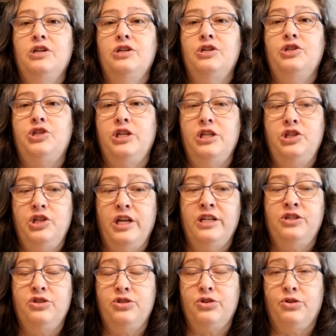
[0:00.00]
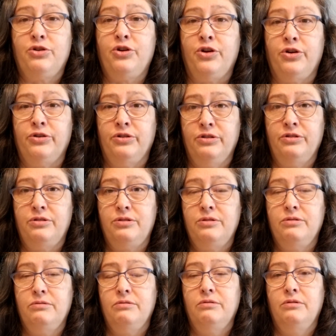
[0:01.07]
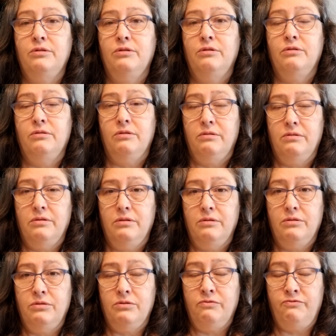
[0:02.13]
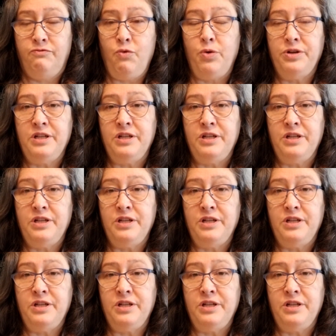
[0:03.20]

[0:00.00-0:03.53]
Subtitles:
She changes her curtains 4